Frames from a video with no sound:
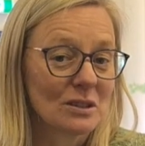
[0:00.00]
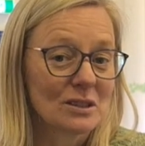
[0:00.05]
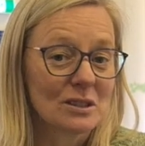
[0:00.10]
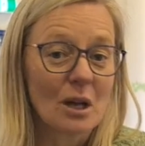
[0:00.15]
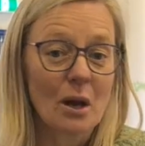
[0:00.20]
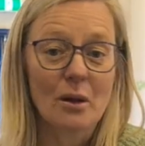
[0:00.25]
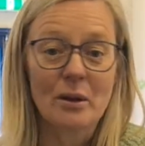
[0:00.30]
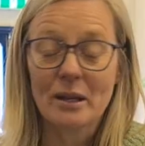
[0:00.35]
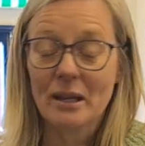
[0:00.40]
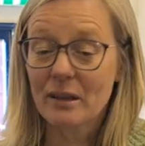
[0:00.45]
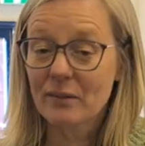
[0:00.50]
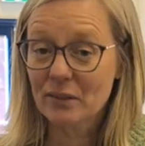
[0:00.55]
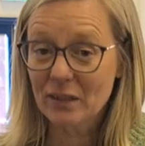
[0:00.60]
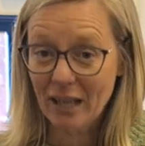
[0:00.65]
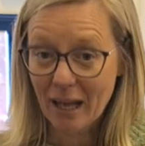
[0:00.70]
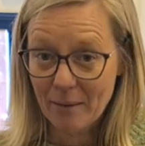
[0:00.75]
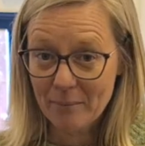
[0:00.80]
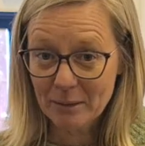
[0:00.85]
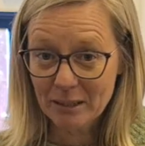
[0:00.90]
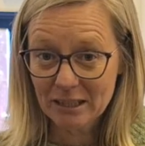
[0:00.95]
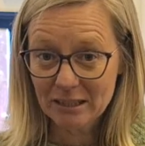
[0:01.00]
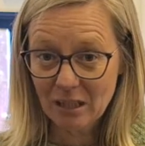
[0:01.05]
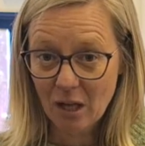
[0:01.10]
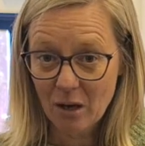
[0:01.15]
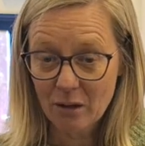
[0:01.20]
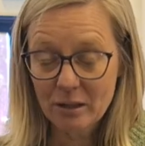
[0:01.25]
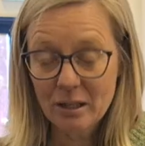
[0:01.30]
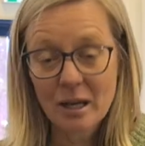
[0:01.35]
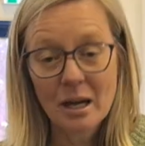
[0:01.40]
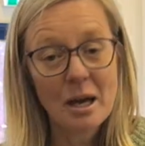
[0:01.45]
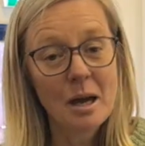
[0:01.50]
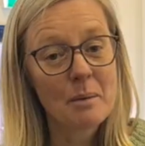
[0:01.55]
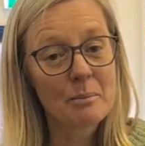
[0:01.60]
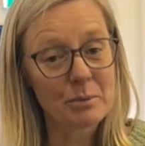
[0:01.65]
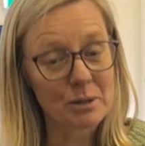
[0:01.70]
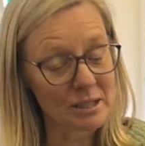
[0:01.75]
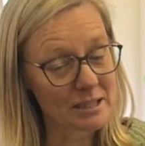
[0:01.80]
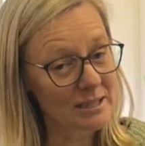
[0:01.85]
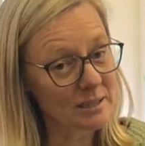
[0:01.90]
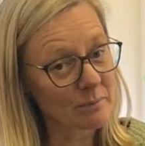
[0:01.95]
So, if you're coming along,
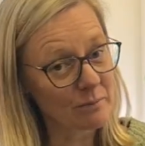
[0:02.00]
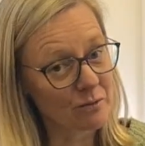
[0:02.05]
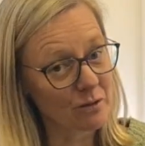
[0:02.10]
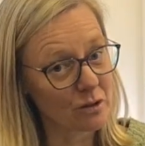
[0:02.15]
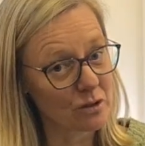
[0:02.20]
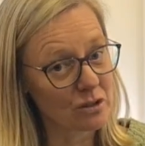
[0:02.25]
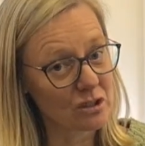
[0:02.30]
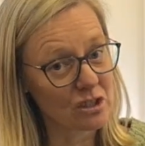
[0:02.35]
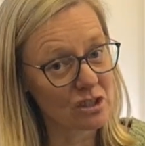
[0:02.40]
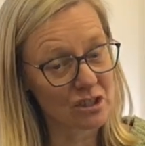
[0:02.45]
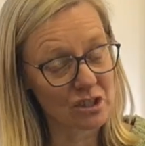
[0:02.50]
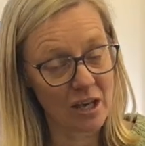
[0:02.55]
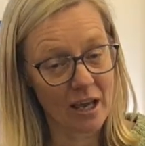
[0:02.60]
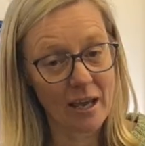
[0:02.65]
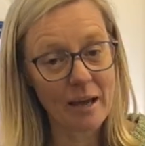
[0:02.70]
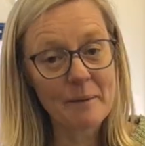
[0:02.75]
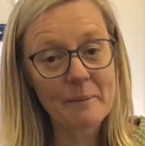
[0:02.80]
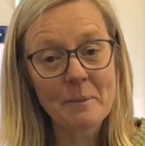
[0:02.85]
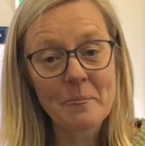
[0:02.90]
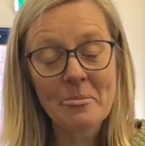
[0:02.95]
bring some food to share.